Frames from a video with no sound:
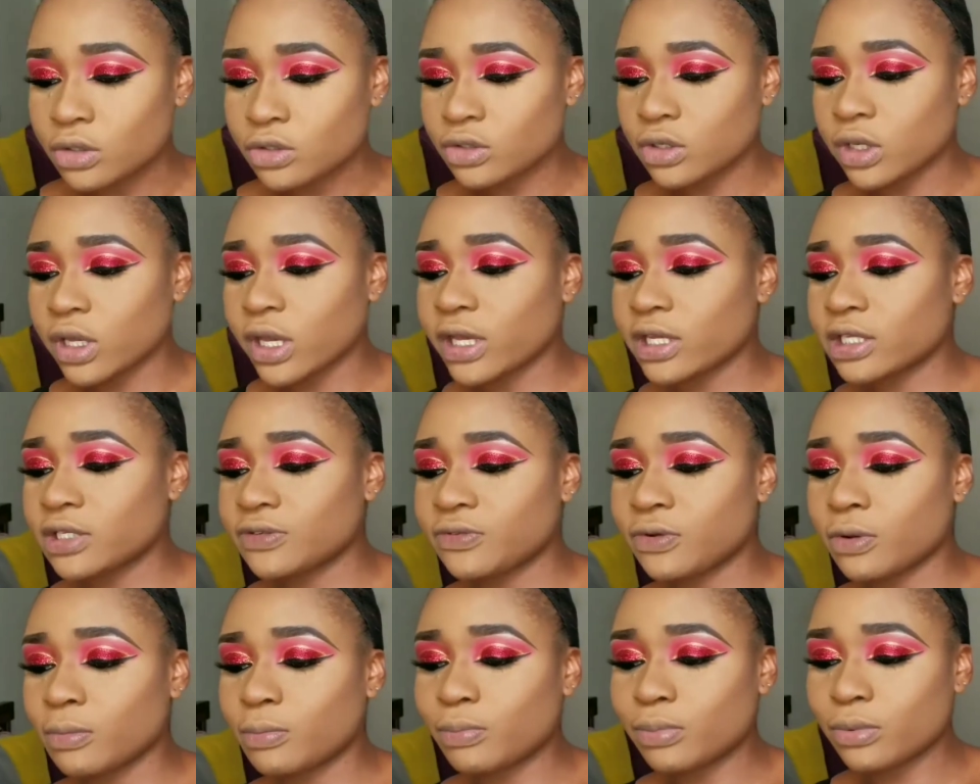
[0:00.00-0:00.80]
So guys,
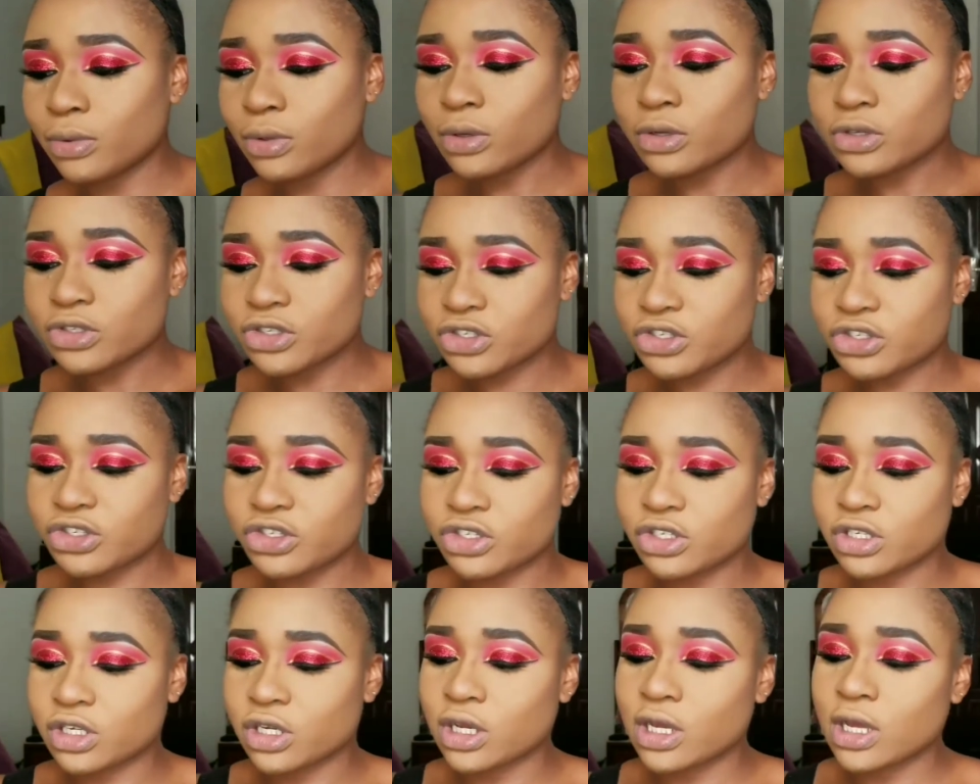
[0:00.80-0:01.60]
for blush,
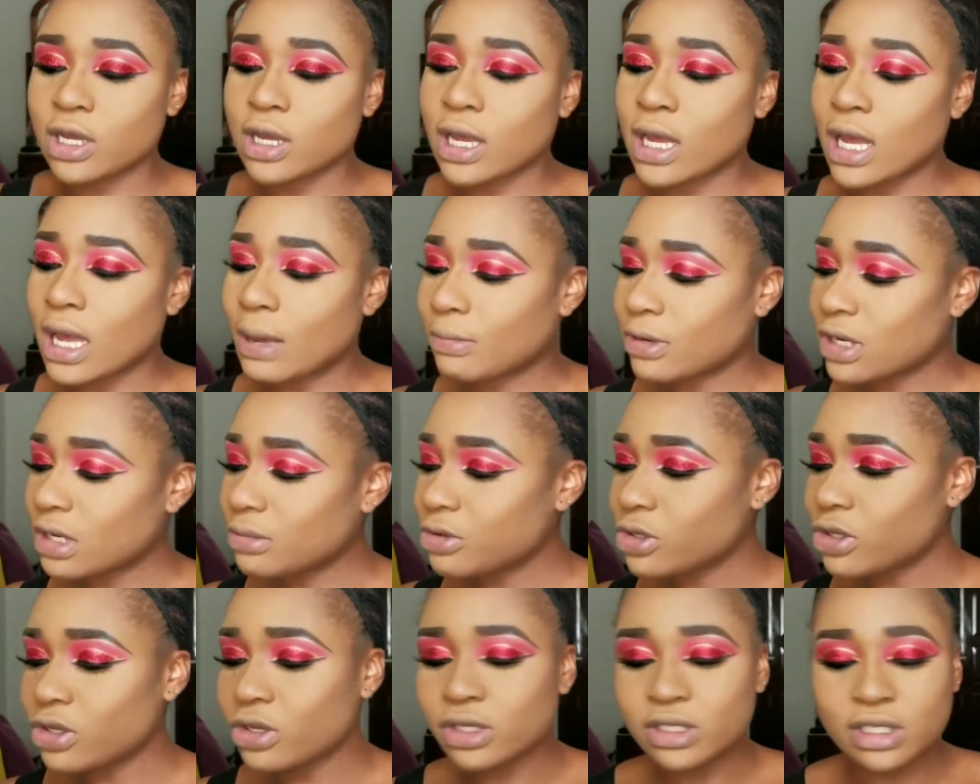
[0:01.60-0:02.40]
I'm going to
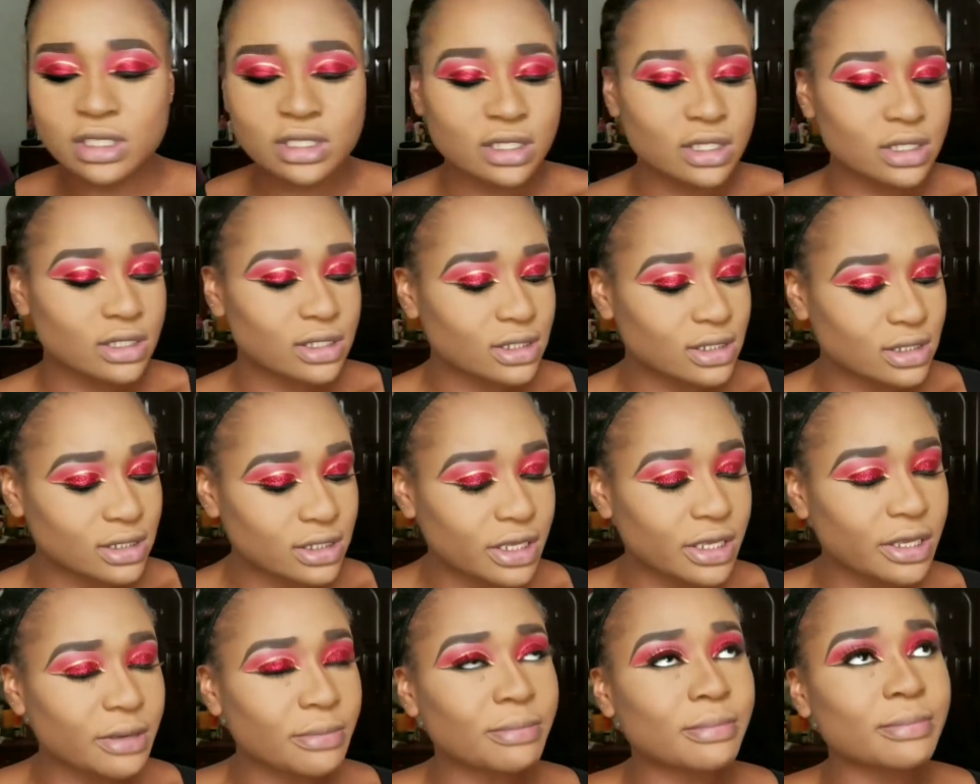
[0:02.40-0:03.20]
be using the
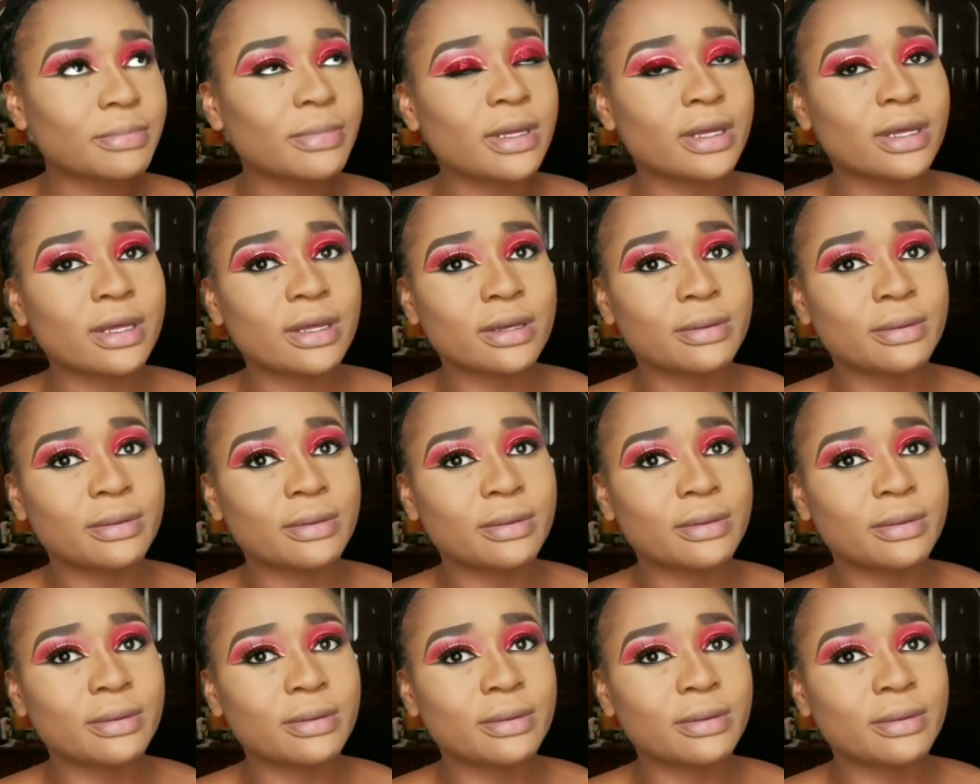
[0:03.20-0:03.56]
same